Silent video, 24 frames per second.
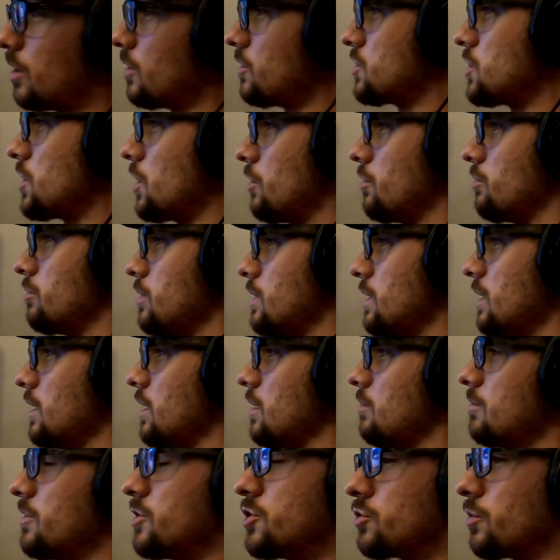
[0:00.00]
So
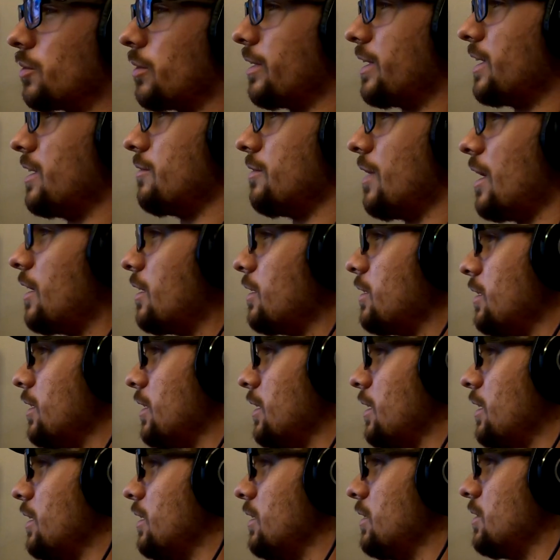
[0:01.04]
really, a majority of
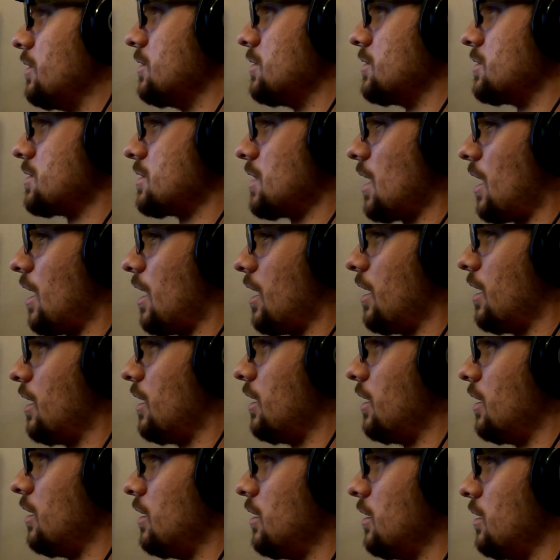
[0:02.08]
editing is
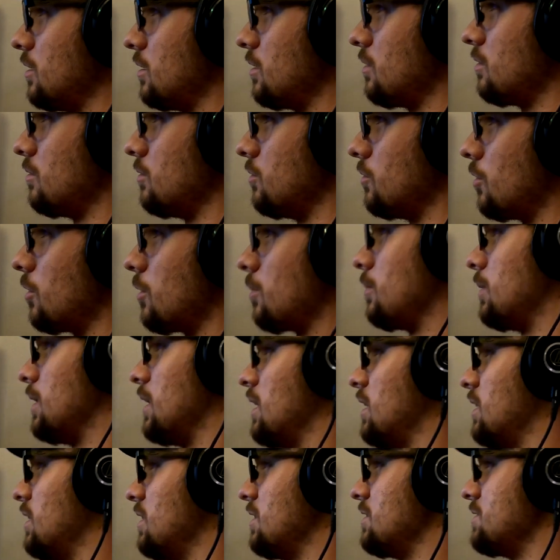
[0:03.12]
I
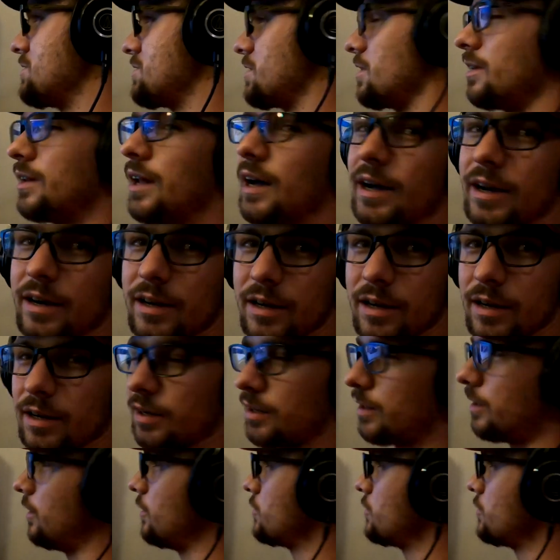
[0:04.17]
normalize the lighting in